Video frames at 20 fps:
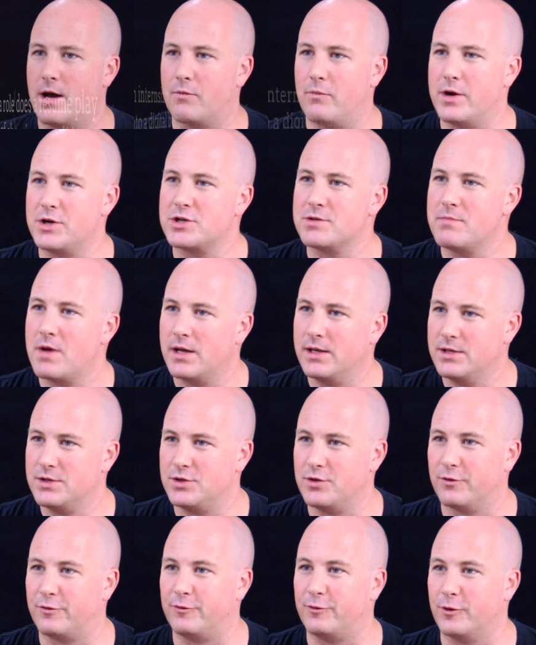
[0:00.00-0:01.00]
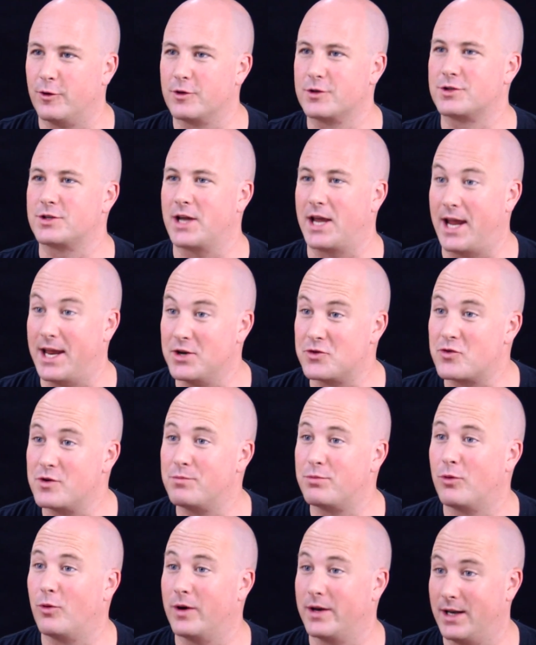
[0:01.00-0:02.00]
A resume is your first
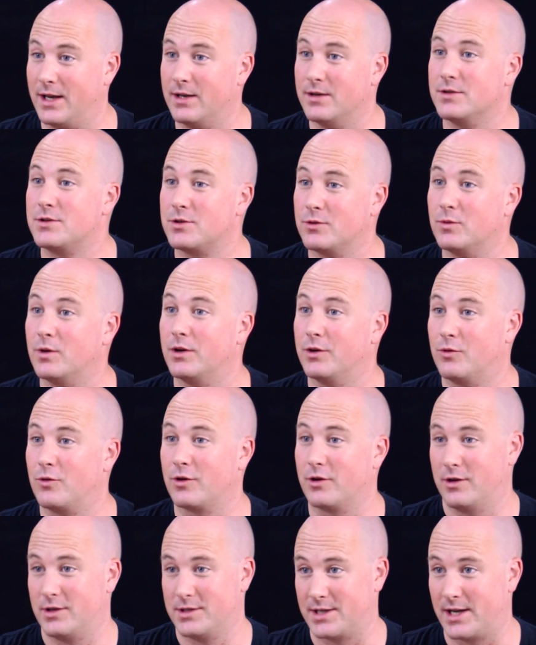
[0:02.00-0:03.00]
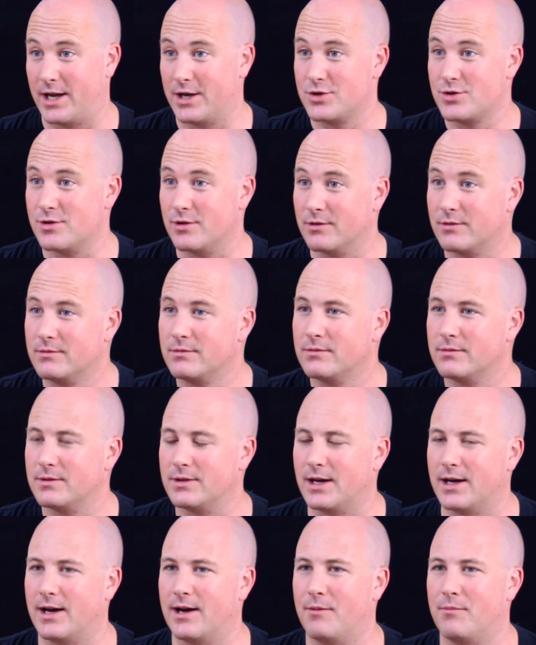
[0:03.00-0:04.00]
entry point into an organisation.
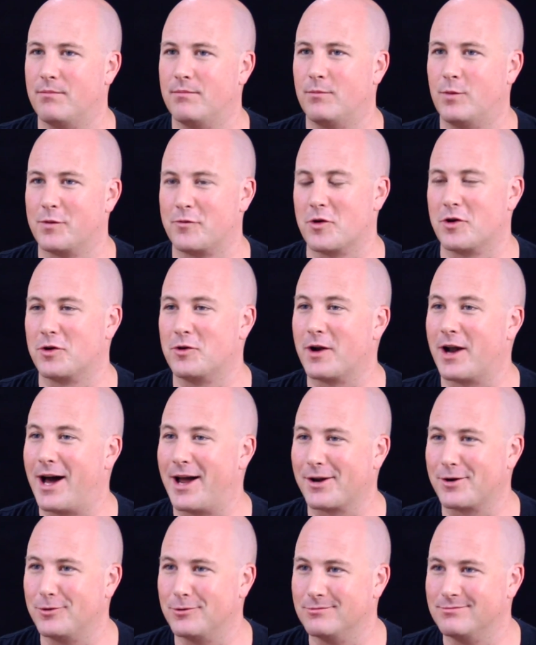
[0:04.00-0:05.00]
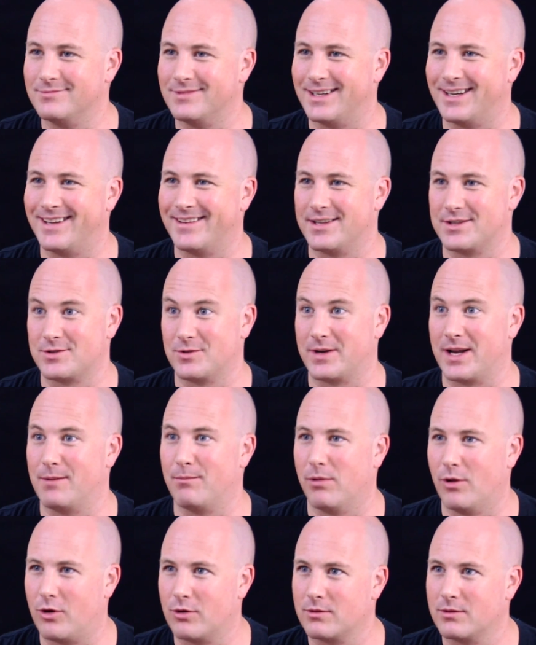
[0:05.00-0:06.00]
We've got a good article that's on
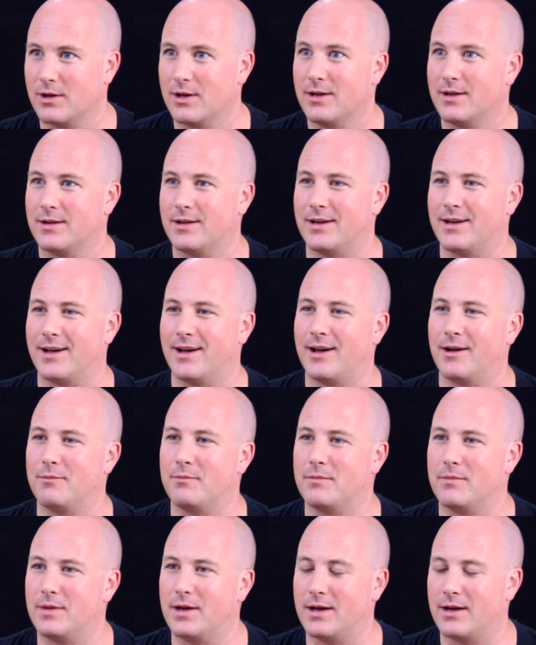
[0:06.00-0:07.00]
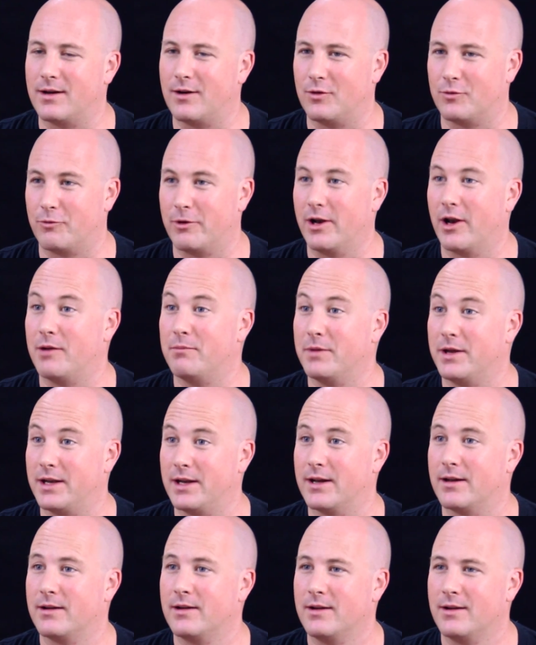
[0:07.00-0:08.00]
our blog on
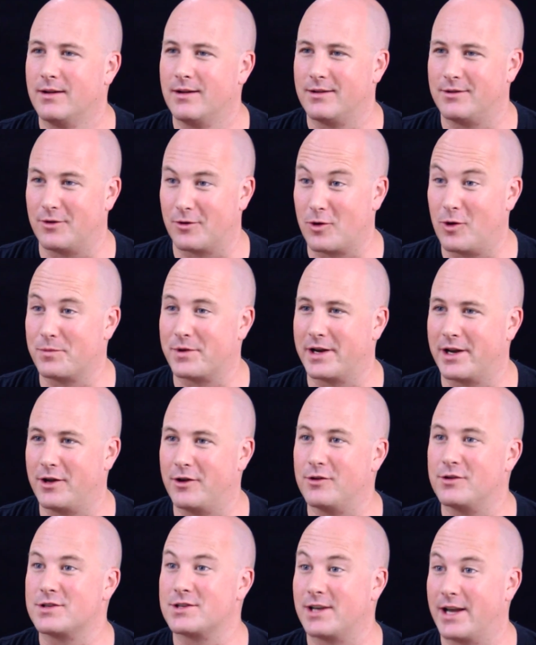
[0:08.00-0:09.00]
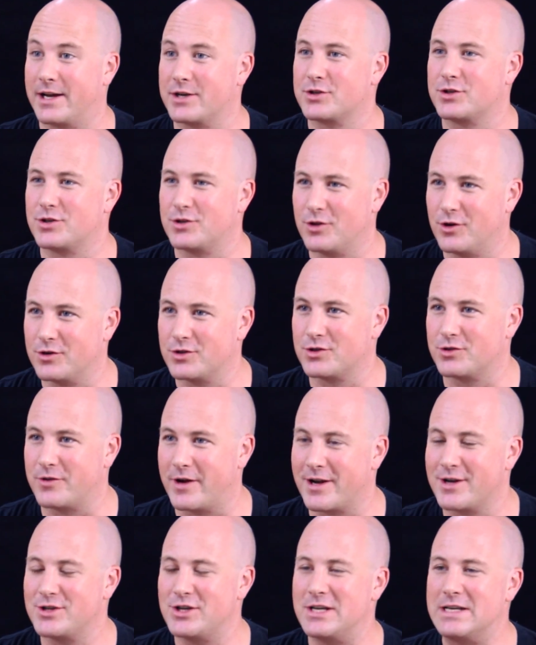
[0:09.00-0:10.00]
reloadmedia.com.au/search
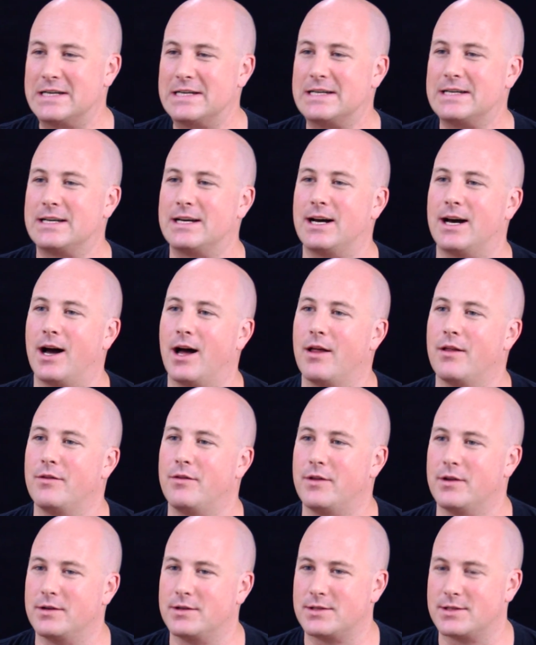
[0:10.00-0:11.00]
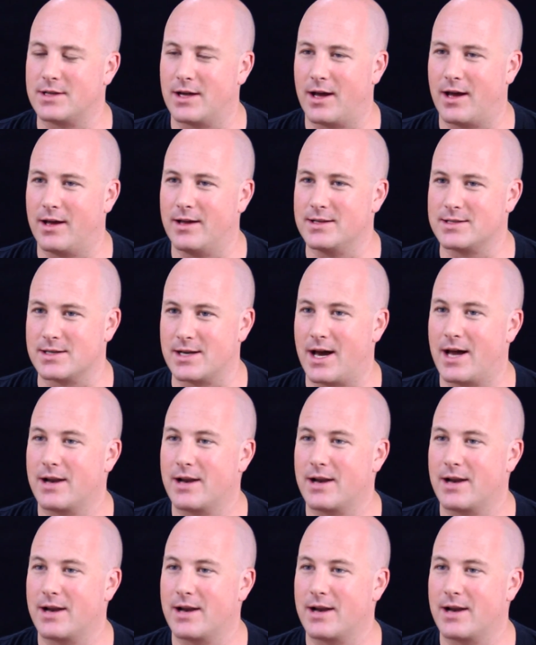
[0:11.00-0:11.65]
strategy that is an